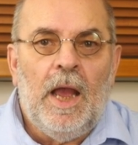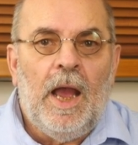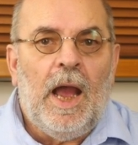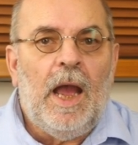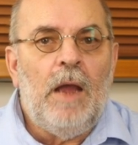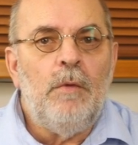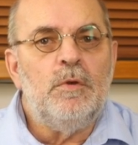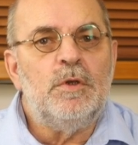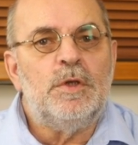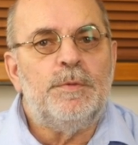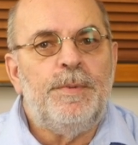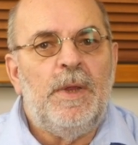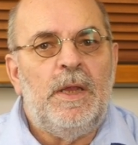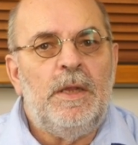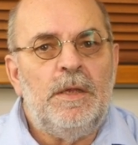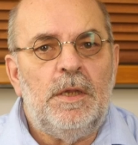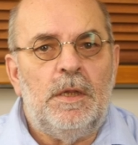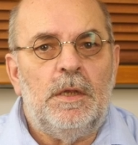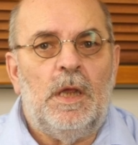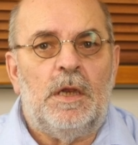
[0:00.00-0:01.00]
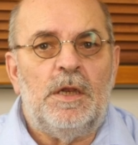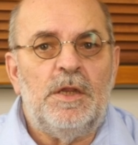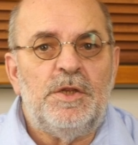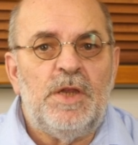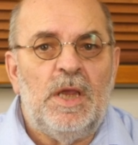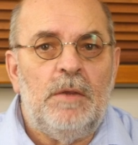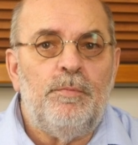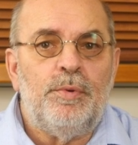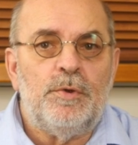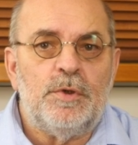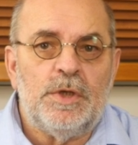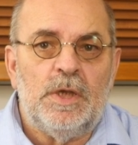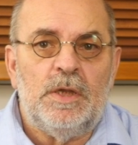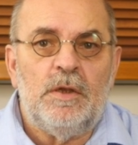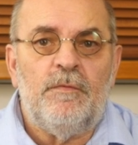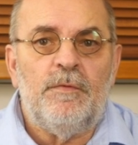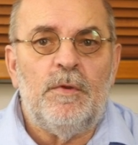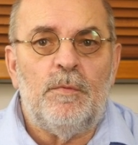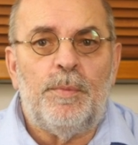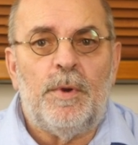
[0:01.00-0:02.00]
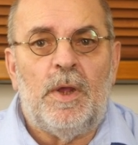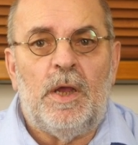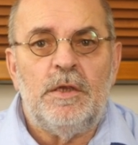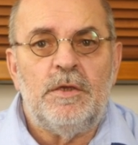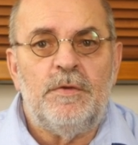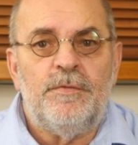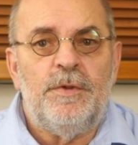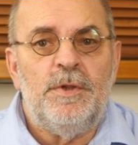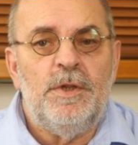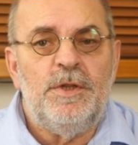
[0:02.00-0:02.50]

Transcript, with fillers: I would spend another 10% of the price of